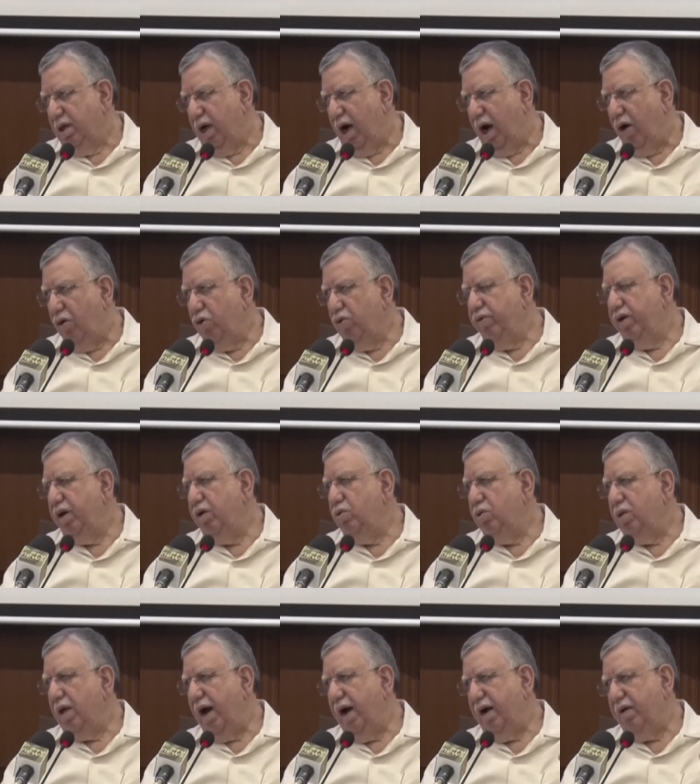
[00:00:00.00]
How do we
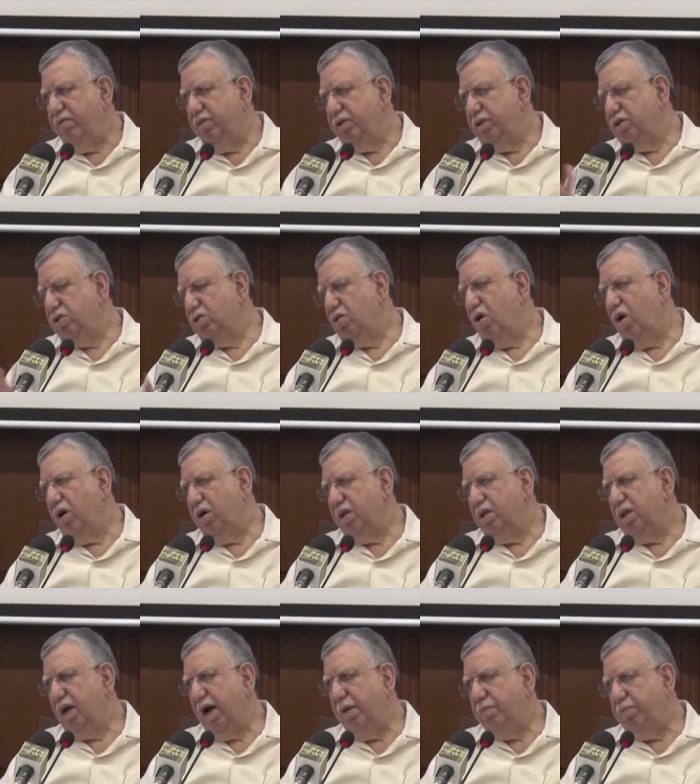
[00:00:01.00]
do that? We just got
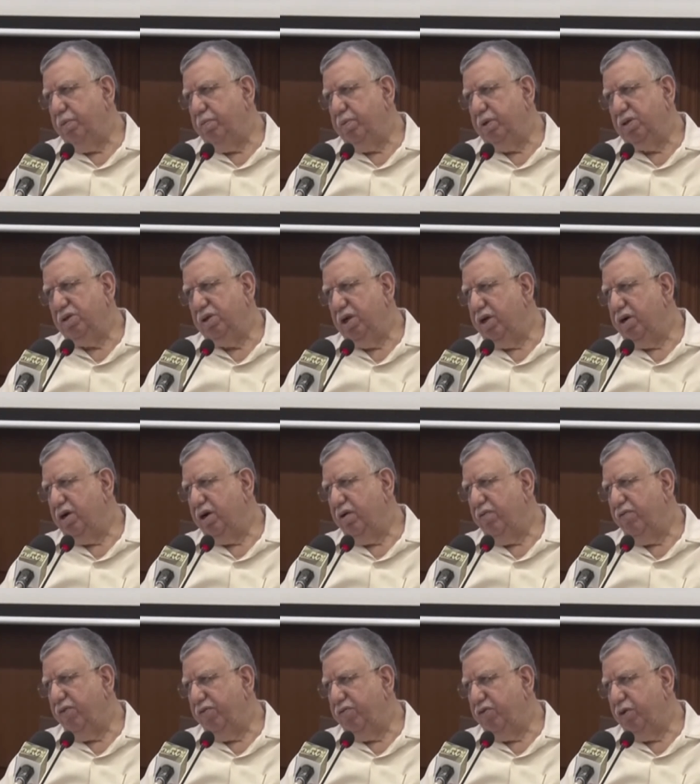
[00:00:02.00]
in the IPPs
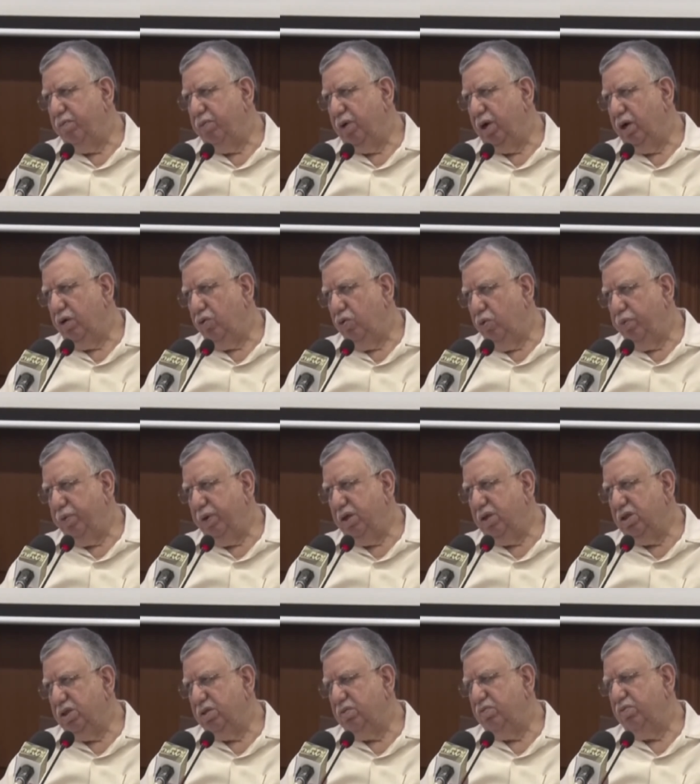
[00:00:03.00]
850 billion
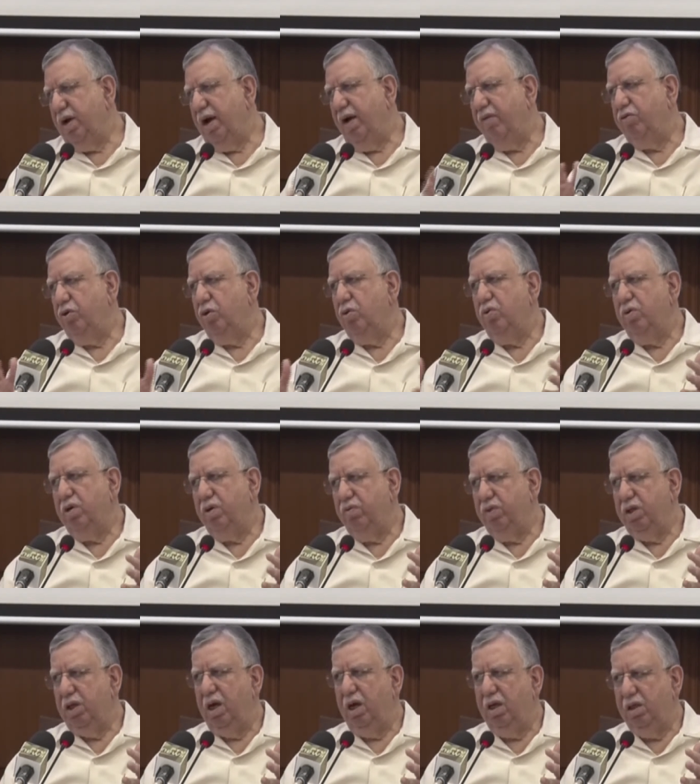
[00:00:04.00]
rupees. We have to do it
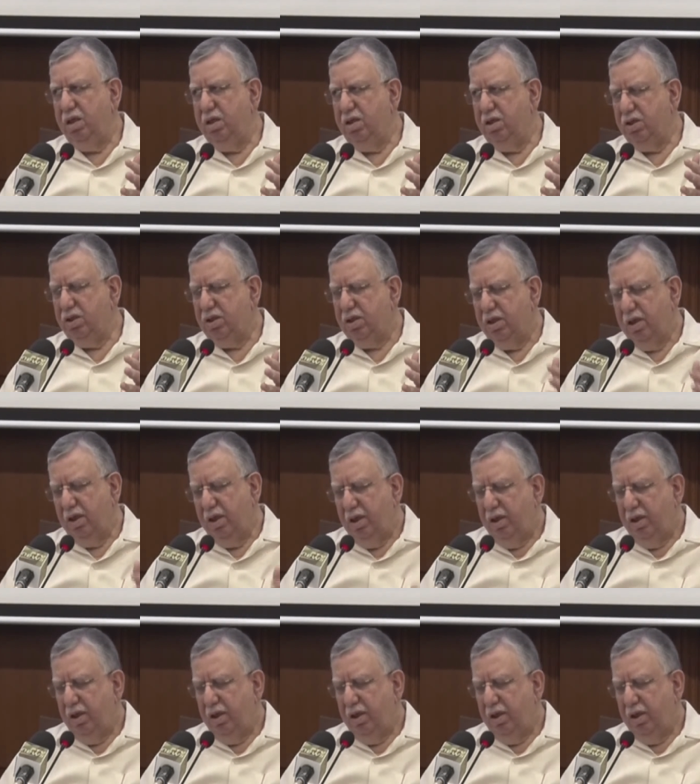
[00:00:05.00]
with the others.